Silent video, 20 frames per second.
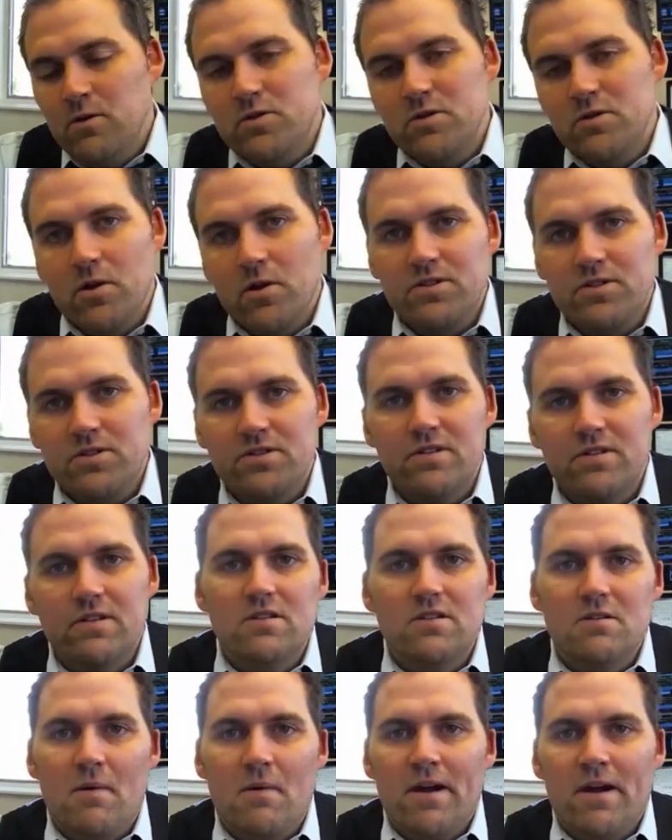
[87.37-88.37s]
of proceeds
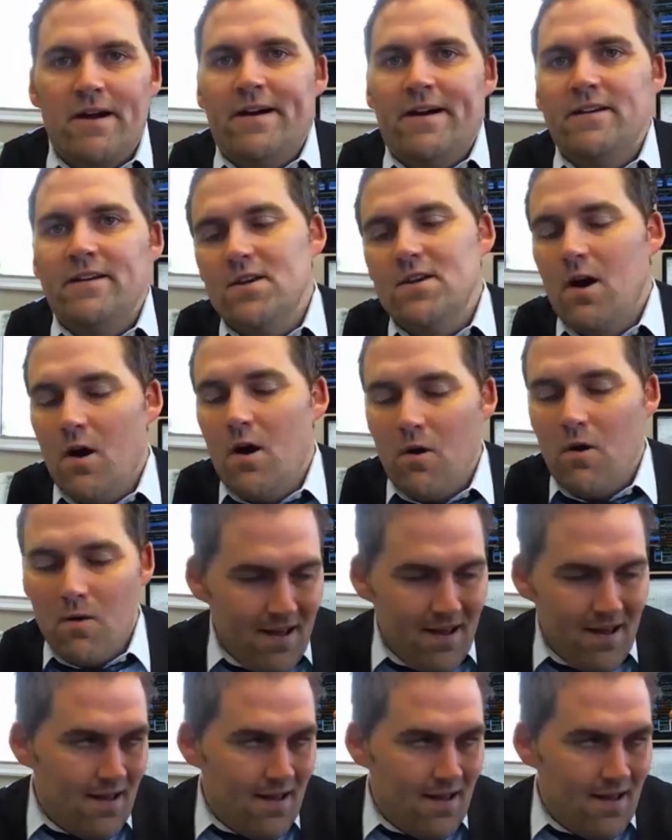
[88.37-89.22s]
in my ICO,